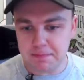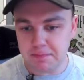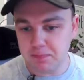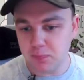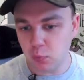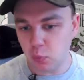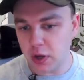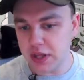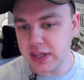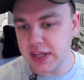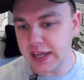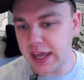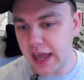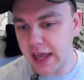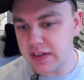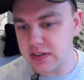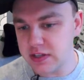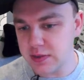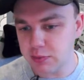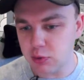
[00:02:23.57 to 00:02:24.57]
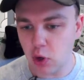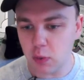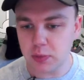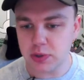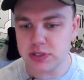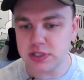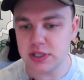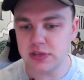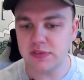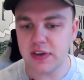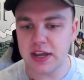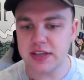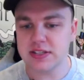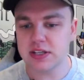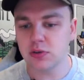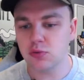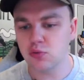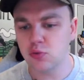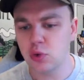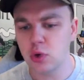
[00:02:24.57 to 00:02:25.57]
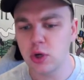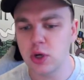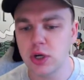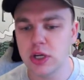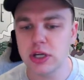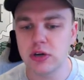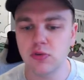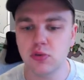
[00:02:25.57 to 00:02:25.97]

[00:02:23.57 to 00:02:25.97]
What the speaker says: when they get into property investing, really,